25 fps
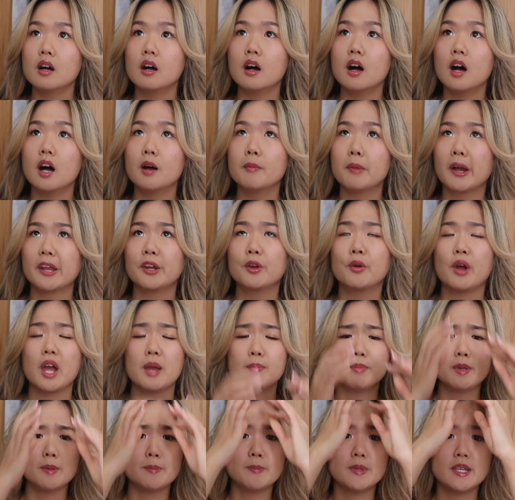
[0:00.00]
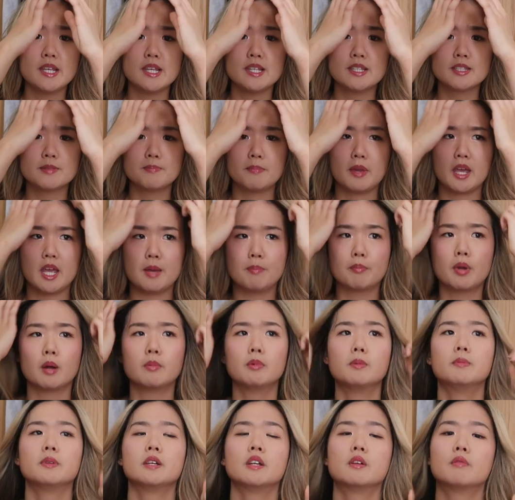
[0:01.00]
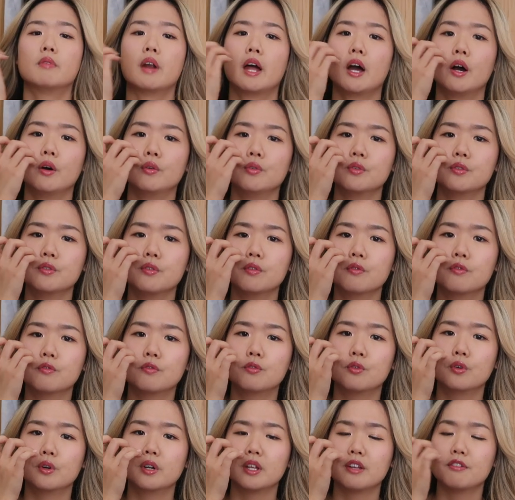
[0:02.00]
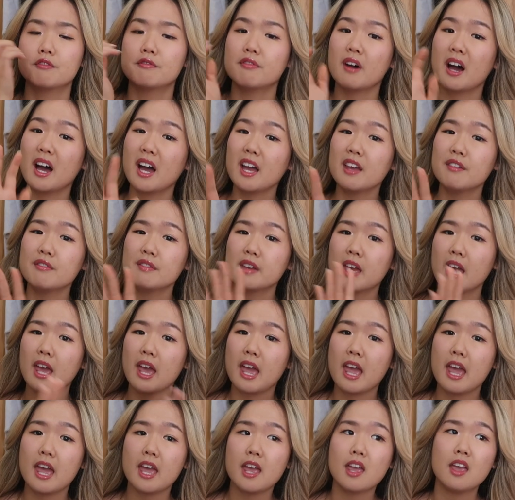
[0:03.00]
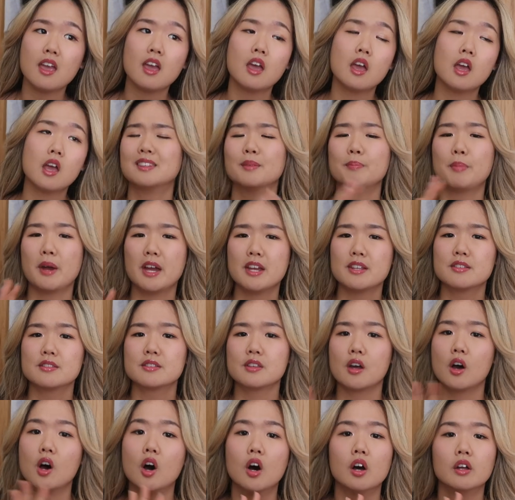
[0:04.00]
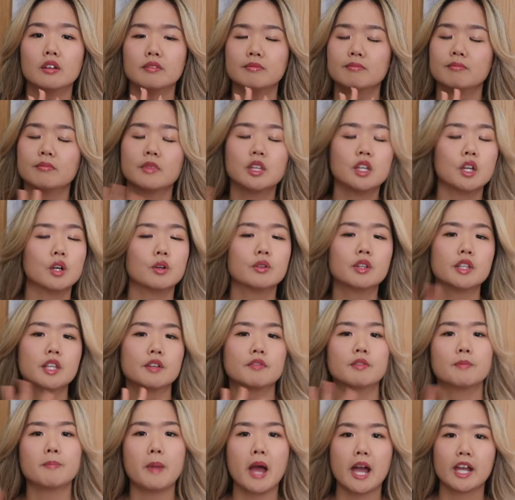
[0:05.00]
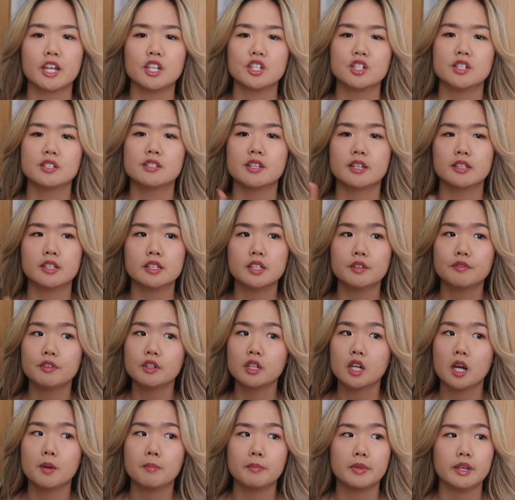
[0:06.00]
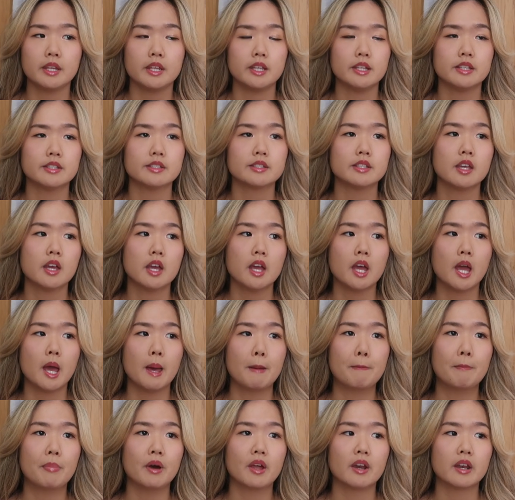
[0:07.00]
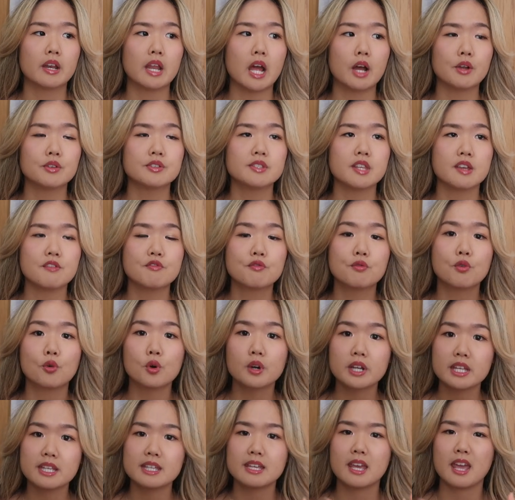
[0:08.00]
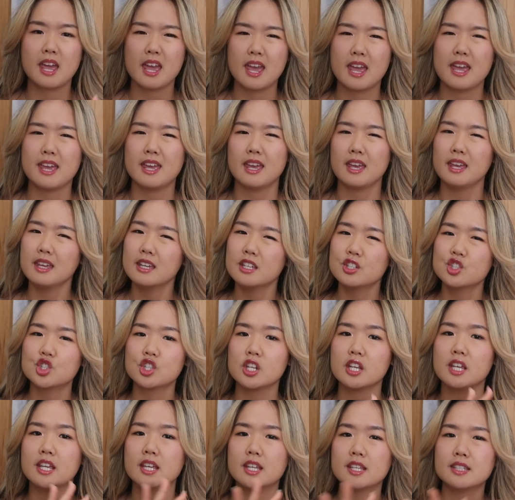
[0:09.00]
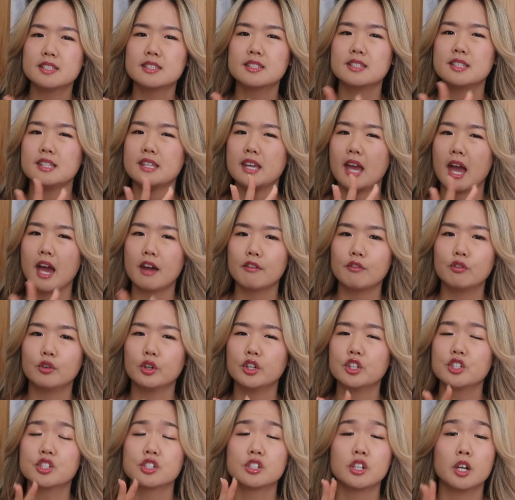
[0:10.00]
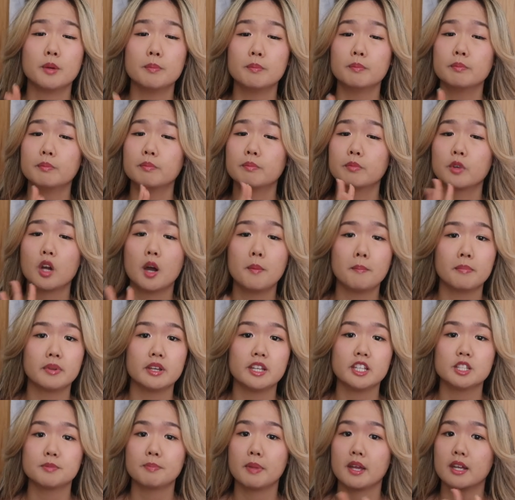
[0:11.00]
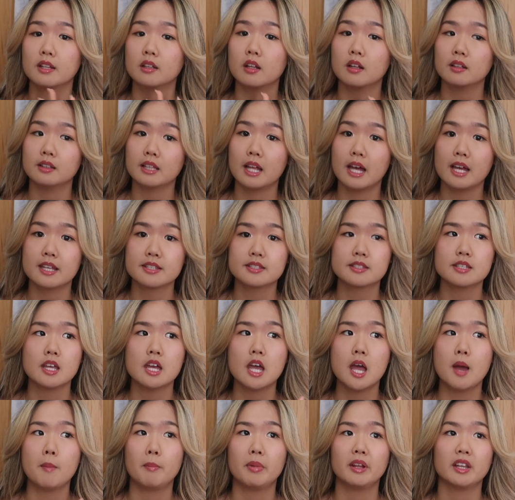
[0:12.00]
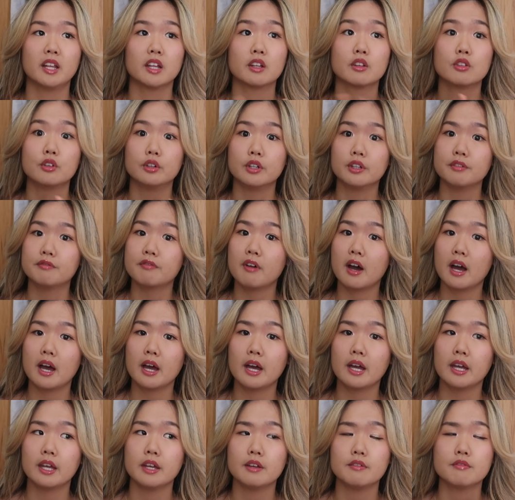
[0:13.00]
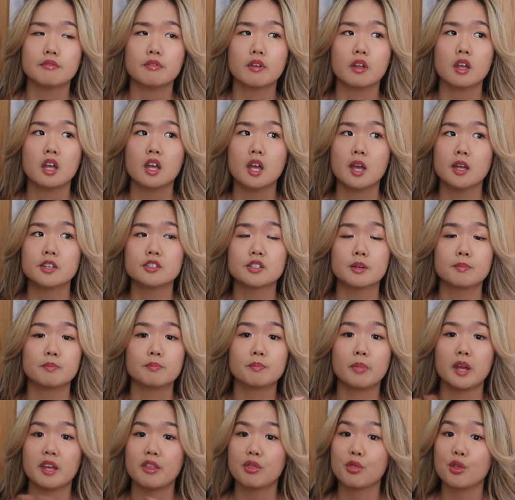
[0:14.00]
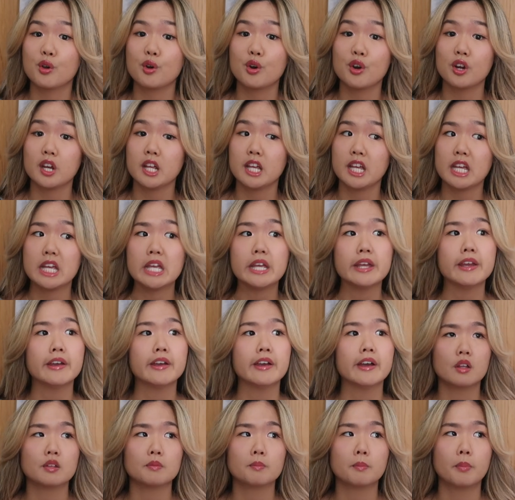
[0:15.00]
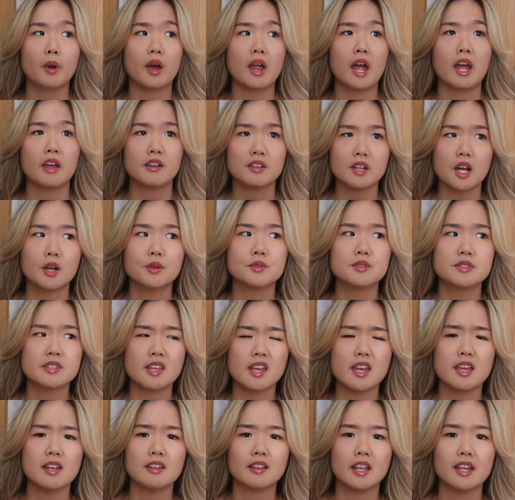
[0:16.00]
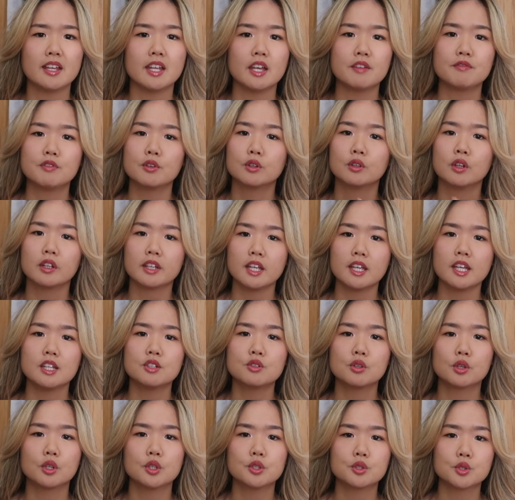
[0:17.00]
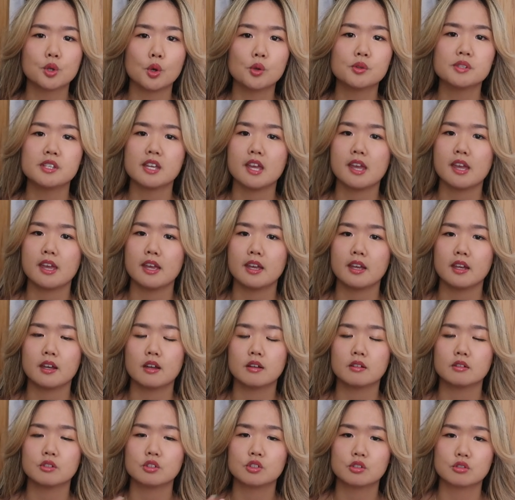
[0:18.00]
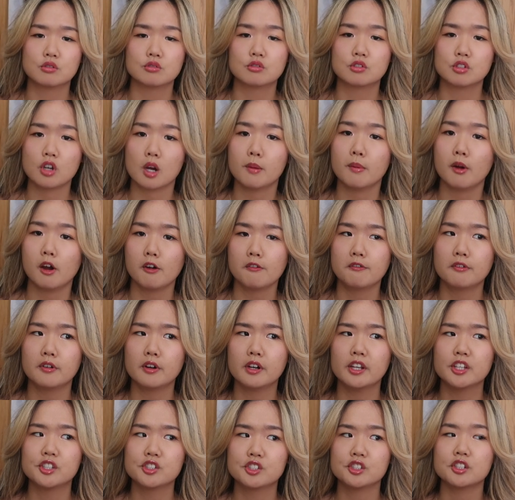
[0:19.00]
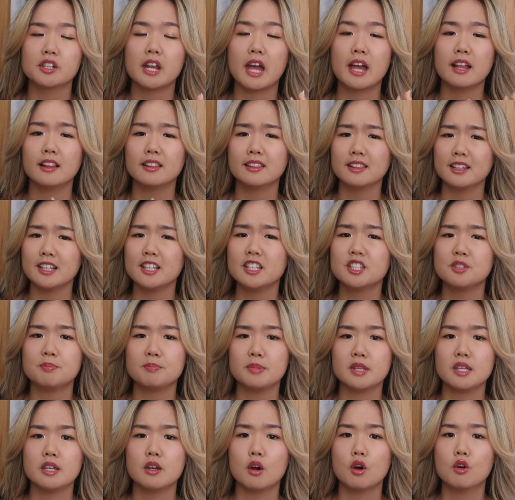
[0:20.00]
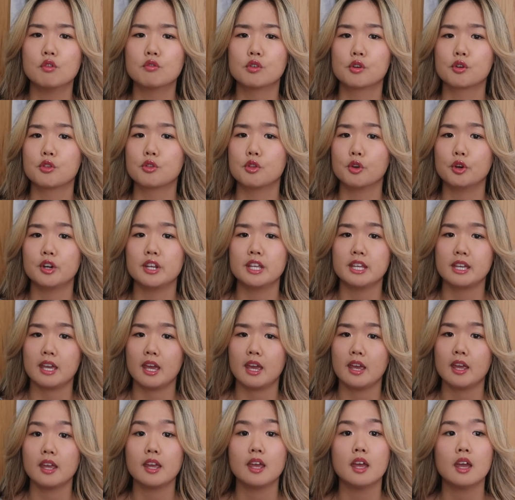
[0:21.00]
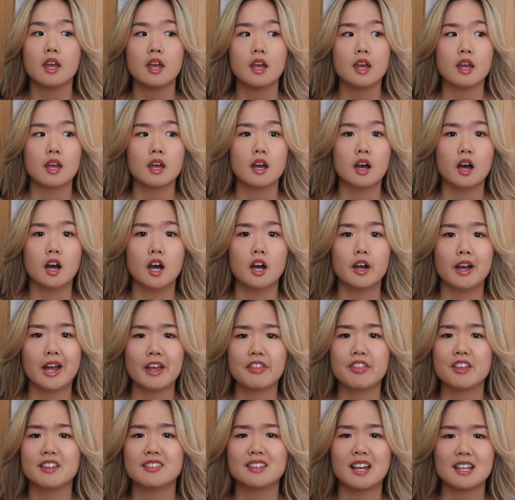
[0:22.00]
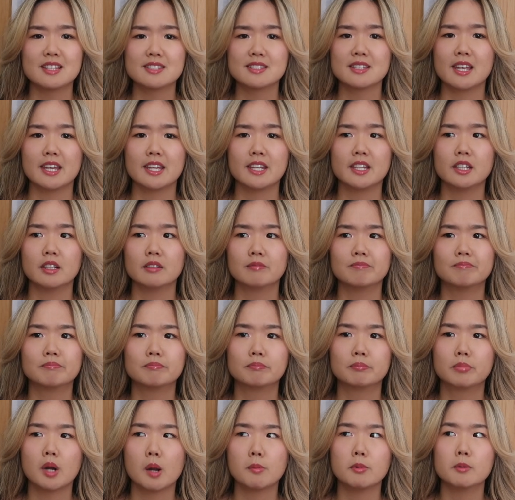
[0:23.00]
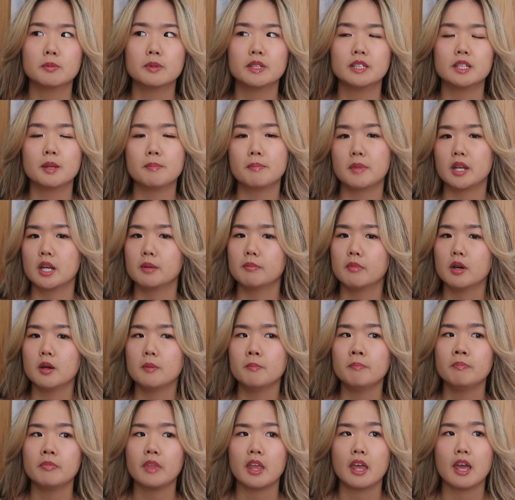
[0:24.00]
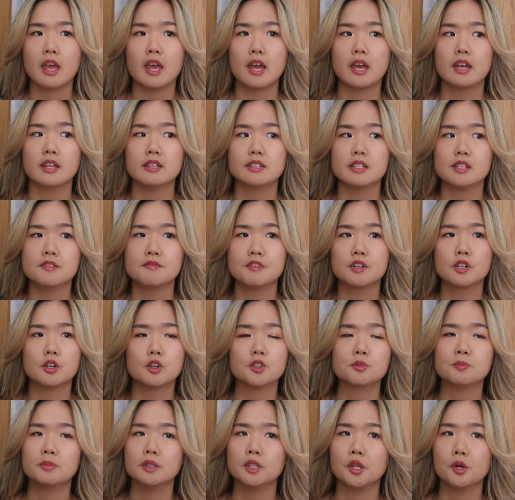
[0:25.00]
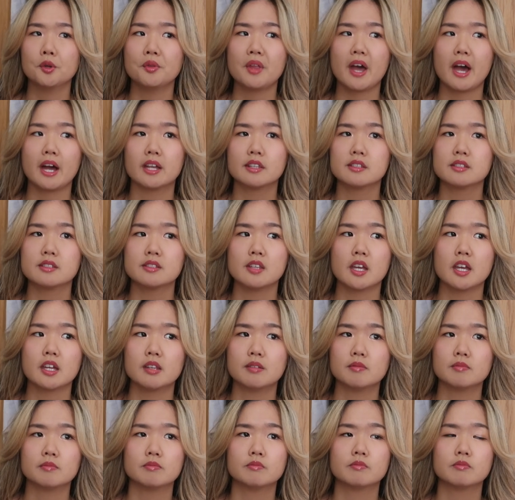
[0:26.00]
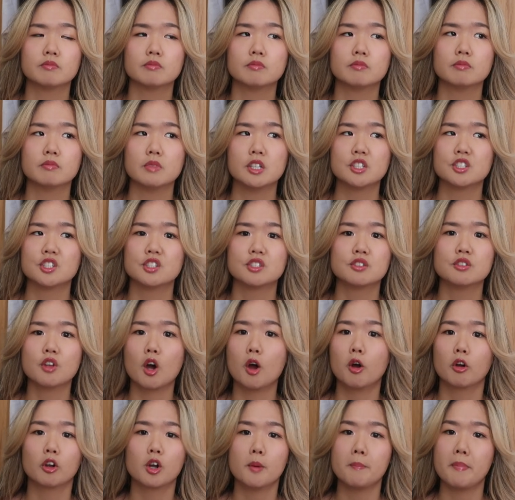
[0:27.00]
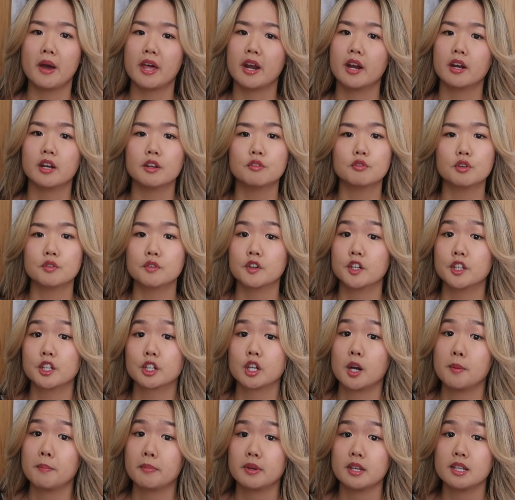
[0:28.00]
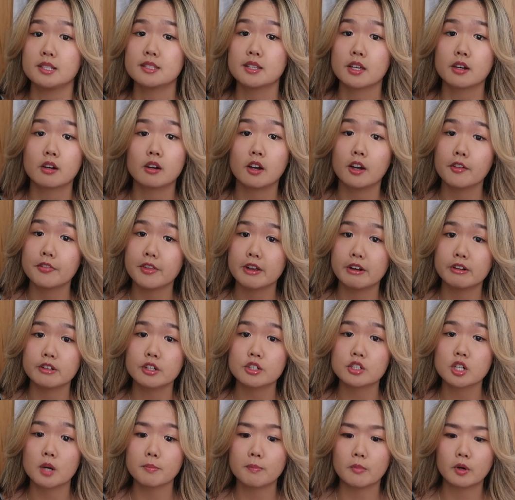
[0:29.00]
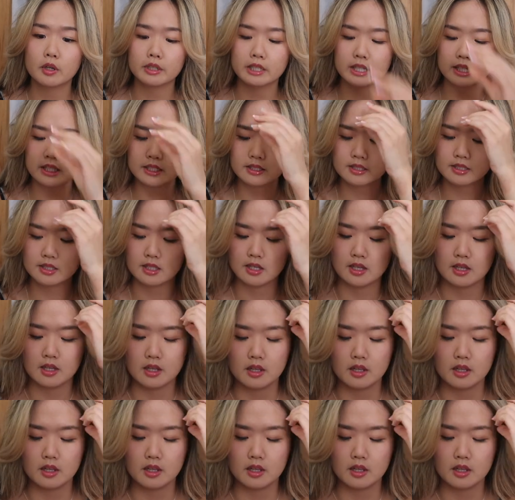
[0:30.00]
I know MBBs pay probably around 45k, depends on, you know, the different packages and the different companies, but I would say 40k ish is the average. Some companies pay a lot less, pay like 35, some pay 30, but I would say like if you're looking at your consulting job offer, it should at least be over 30k. I think that's like probably the minimum, and if it goes below that, then it's just not competitive with other companies that are out there in the job market.